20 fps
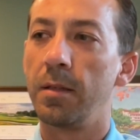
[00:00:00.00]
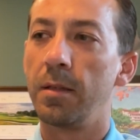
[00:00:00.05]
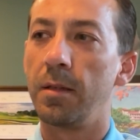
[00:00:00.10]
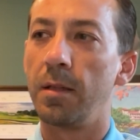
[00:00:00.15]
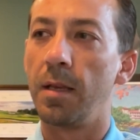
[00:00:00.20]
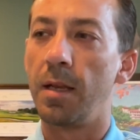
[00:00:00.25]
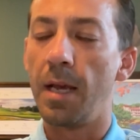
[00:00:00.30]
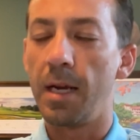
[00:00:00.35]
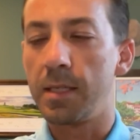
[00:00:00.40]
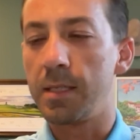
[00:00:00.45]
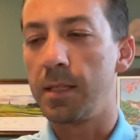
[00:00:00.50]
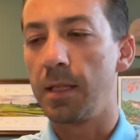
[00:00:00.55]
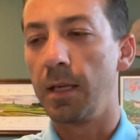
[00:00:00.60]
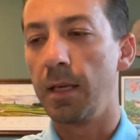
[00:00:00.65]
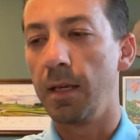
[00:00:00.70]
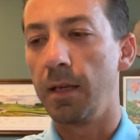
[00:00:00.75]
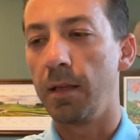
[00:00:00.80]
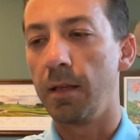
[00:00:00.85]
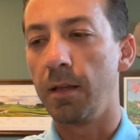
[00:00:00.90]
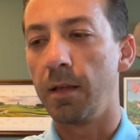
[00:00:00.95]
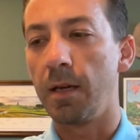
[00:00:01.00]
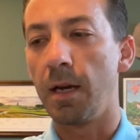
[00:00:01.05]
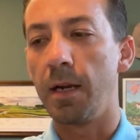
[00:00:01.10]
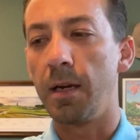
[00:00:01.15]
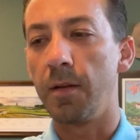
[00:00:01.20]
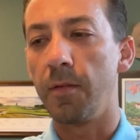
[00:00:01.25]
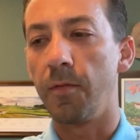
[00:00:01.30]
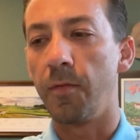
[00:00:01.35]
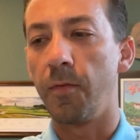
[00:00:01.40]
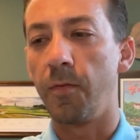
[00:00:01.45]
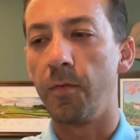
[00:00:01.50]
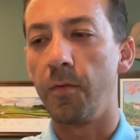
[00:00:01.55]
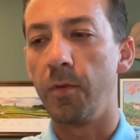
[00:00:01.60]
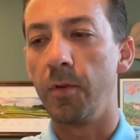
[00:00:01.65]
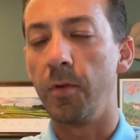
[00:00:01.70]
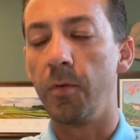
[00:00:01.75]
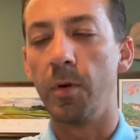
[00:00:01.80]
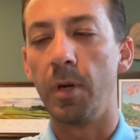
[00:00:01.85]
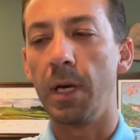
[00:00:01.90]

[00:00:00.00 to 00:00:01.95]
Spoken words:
the next thing kind of you